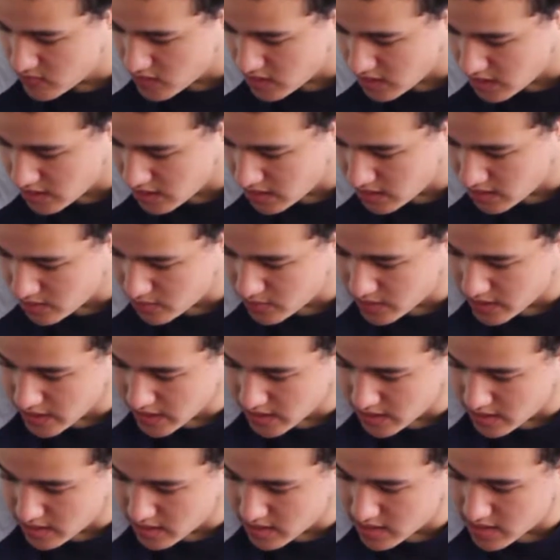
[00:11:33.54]
And we
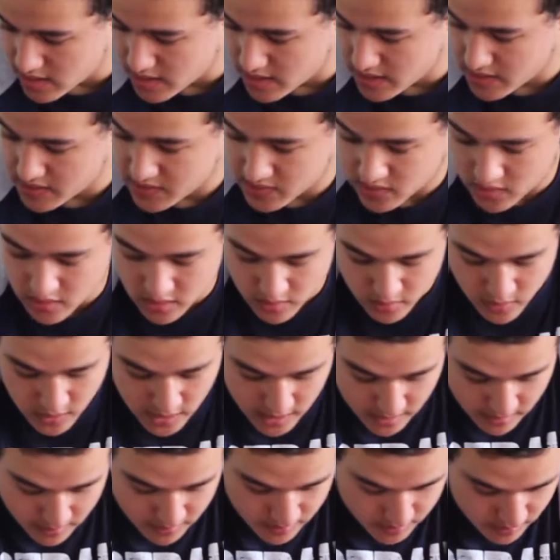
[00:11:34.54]
get a nice, good
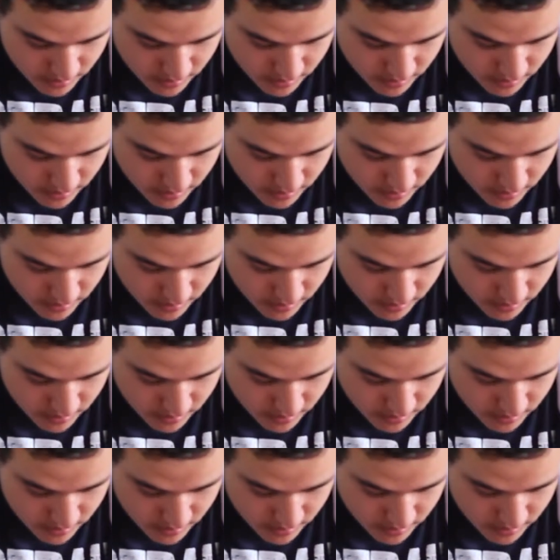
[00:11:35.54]
one.